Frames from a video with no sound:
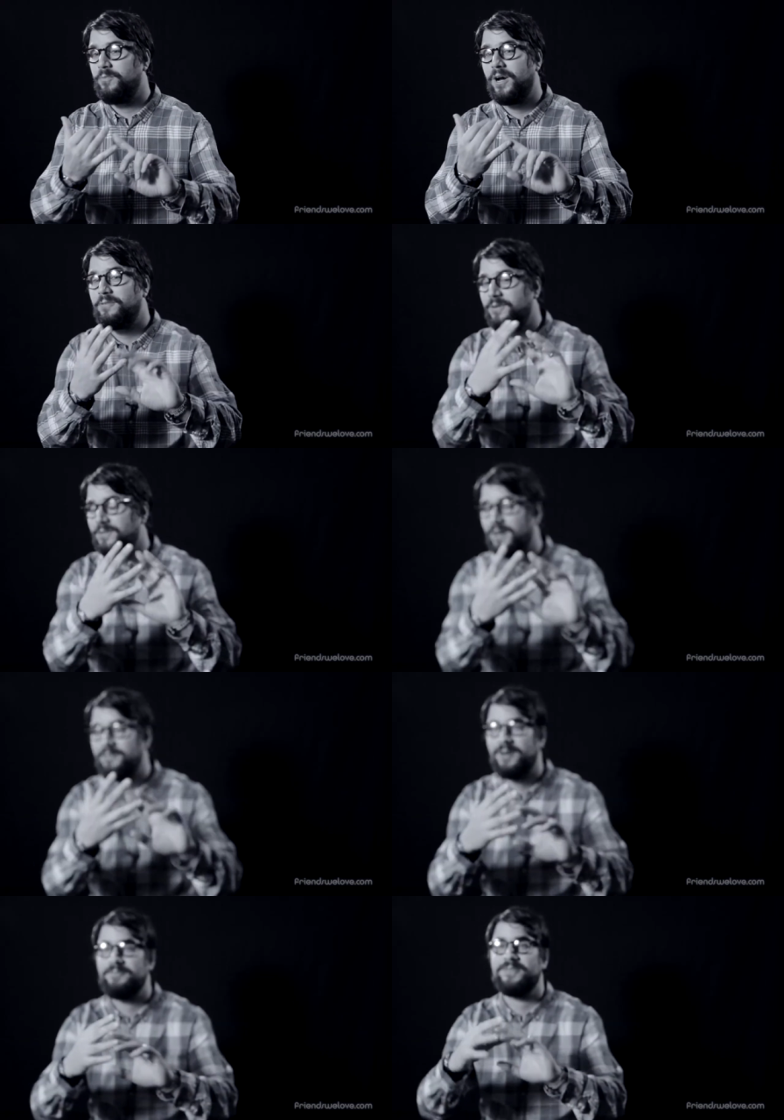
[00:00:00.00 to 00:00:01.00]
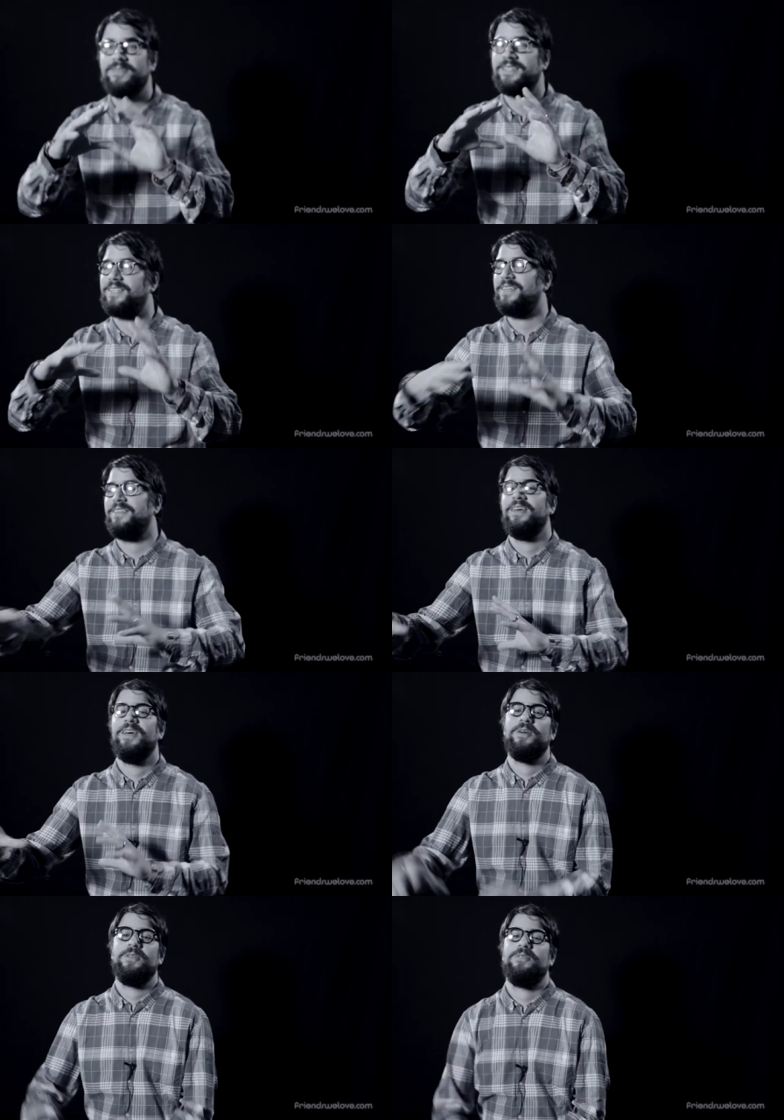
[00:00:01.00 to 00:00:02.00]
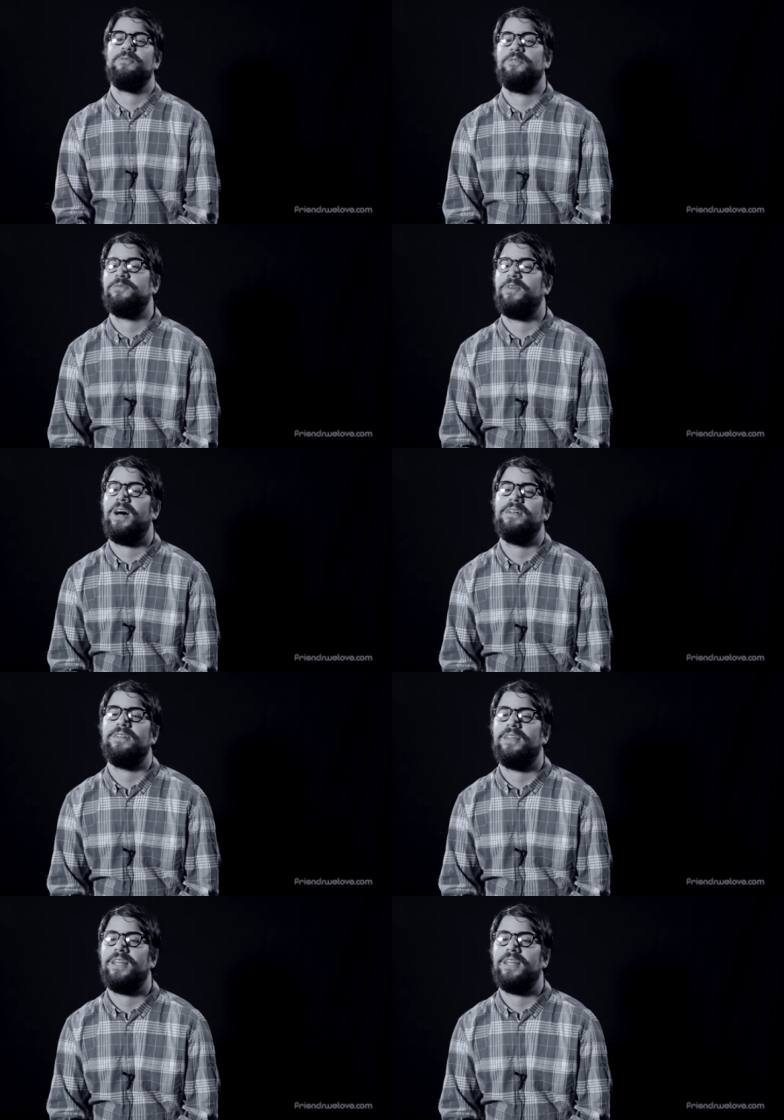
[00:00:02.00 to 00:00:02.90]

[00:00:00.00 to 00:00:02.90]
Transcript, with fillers: microphone diaphragms, eventually through to vinyl. And